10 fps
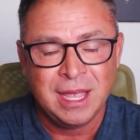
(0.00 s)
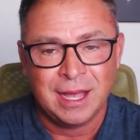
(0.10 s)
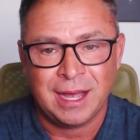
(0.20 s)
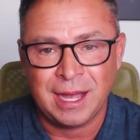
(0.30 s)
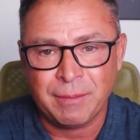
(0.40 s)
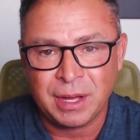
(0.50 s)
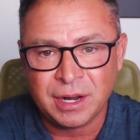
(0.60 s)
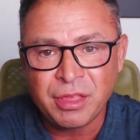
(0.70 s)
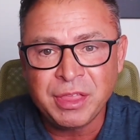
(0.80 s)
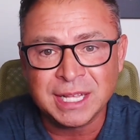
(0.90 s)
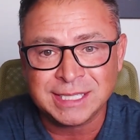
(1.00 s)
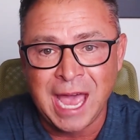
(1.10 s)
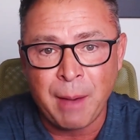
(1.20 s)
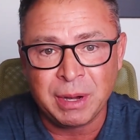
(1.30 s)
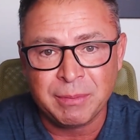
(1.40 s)
Another thing that's
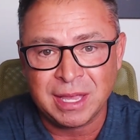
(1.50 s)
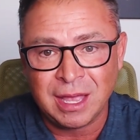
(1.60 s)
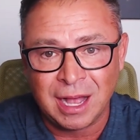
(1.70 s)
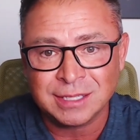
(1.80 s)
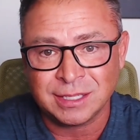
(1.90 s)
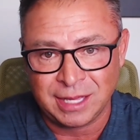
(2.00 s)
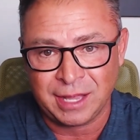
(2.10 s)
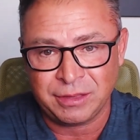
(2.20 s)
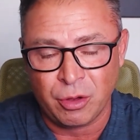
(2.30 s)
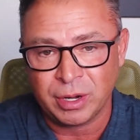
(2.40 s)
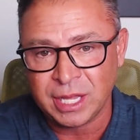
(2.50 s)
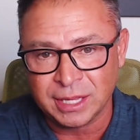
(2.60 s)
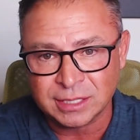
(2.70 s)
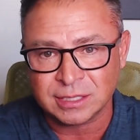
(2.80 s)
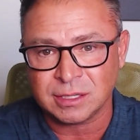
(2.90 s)
happening because of that, though, and
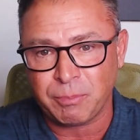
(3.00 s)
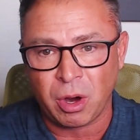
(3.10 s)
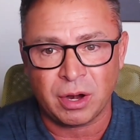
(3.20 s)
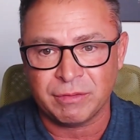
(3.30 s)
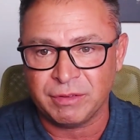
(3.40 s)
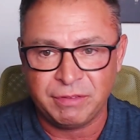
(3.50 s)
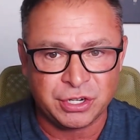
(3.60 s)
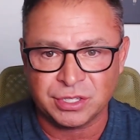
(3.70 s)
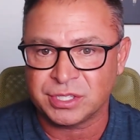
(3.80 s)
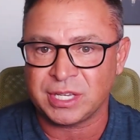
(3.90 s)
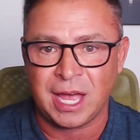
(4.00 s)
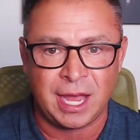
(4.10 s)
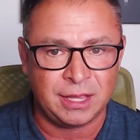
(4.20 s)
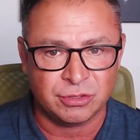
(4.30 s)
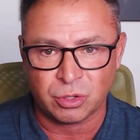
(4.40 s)
again, this is a part of the vision
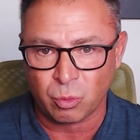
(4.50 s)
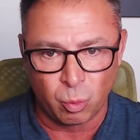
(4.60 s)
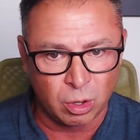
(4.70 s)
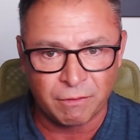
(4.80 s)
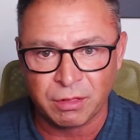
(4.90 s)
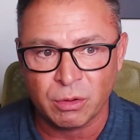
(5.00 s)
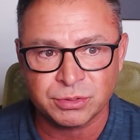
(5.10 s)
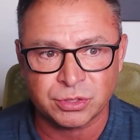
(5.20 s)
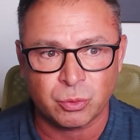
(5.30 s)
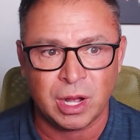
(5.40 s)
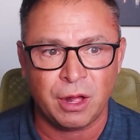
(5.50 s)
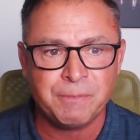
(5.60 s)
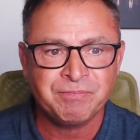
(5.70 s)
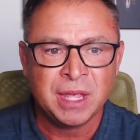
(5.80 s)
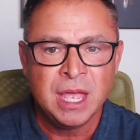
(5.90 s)
side, these are workflows as
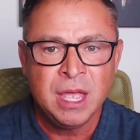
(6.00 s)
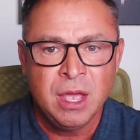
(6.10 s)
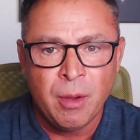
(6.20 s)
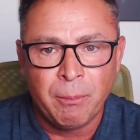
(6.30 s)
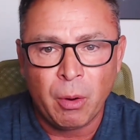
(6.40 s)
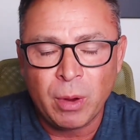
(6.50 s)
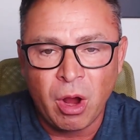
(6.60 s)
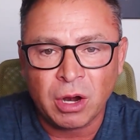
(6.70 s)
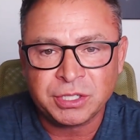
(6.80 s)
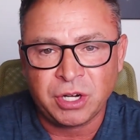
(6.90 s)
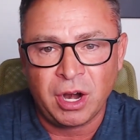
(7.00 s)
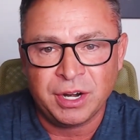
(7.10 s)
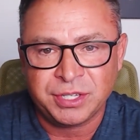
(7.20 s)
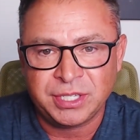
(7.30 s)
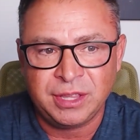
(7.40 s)
well, but we are starting
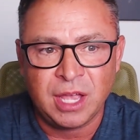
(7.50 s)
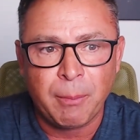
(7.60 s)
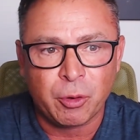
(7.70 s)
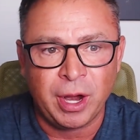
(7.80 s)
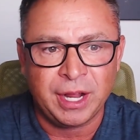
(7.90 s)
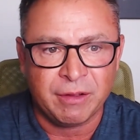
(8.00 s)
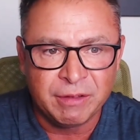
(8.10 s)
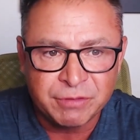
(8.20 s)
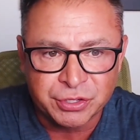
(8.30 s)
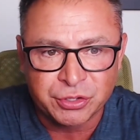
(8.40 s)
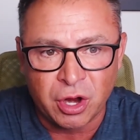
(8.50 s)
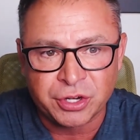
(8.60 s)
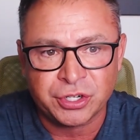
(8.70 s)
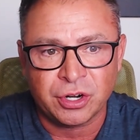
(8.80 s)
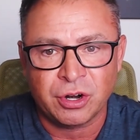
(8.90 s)
to see the upgrading of
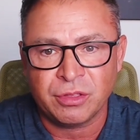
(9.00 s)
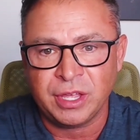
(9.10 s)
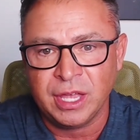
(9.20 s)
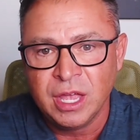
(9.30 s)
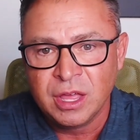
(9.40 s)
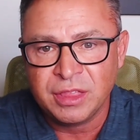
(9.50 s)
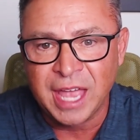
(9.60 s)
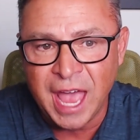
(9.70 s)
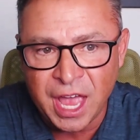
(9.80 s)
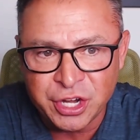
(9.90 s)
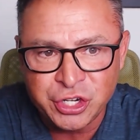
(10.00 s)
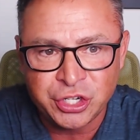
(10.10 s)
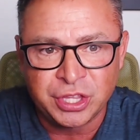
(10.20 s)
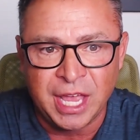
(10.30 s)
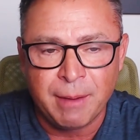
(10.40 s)
infrastructure, the
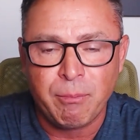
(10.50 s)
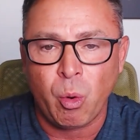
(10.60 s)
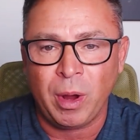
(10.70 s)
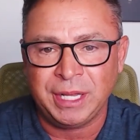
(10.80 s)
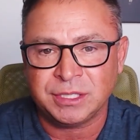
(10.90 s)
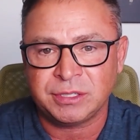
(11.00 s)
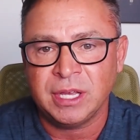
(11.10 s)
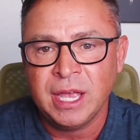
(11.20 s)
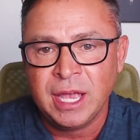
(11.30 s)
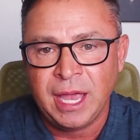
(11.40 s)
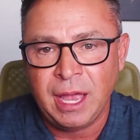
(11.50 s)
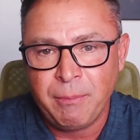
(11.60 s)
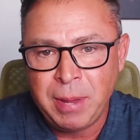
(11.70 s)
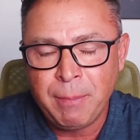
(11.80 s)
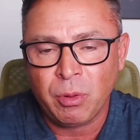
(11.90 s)
edge, the endpoints,
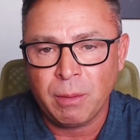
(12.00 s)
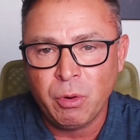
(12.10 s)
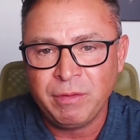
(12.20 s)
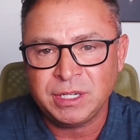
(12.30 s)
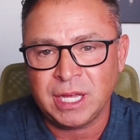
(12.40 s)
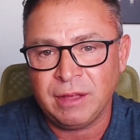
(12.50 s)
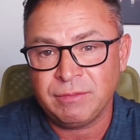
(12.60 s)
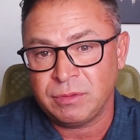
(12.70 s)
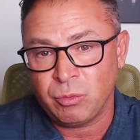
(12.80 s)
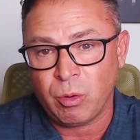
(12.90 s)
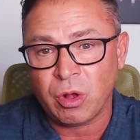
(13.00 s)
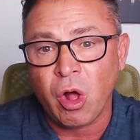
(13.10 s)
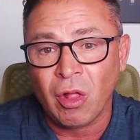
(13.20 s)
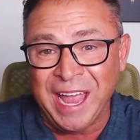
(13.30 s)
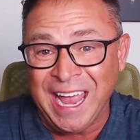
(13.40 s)
and people are moving to what we'll
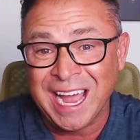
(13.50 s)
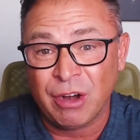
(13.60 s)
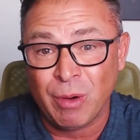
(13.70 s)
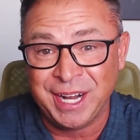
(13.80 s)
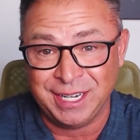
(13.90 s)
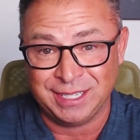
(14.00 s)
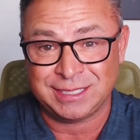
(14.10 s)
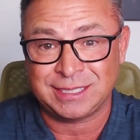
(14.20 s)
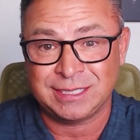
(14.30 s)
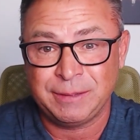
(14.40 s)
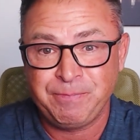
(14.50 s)
call AI readiness.